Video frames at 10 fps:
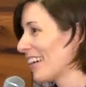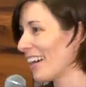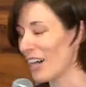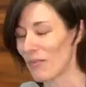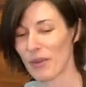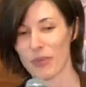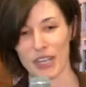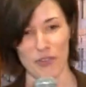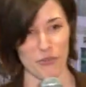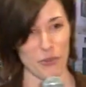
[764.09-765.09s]
um,
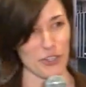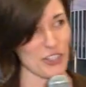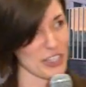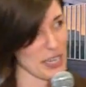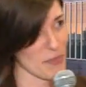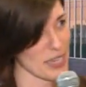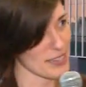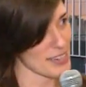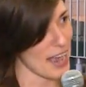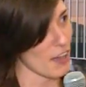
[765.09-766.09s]
but unfortunately, it
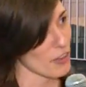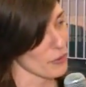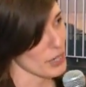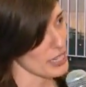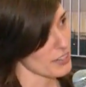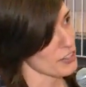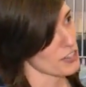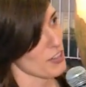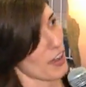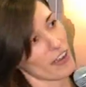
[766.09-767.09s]
means now that we need to
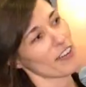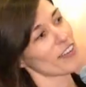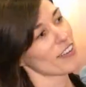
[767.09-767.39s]
start